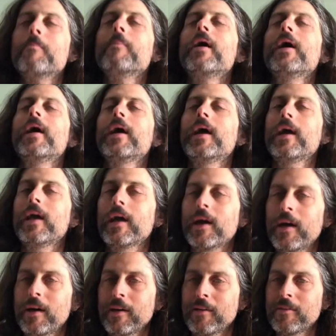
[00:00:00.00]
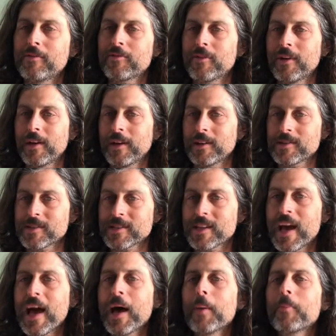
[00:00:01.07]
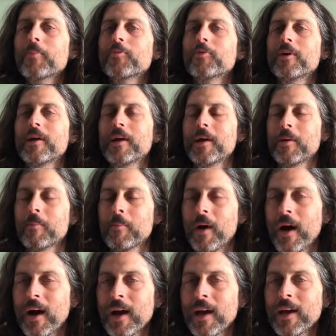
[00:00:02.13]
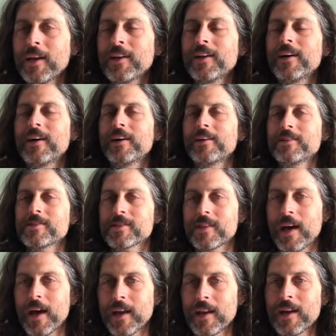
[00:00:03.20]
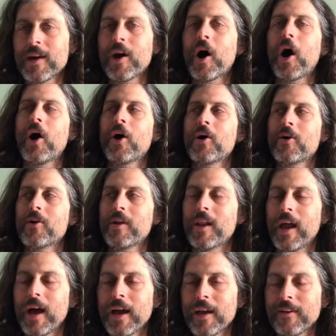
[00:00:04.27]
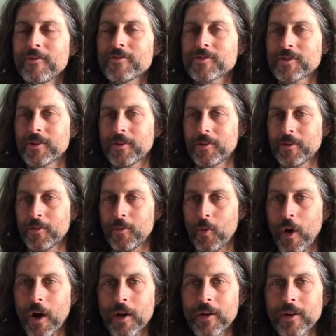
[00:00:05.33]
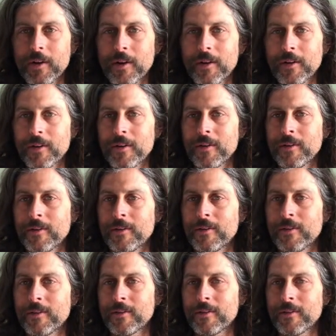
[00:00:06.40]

May every step remind us that our life's a wonder.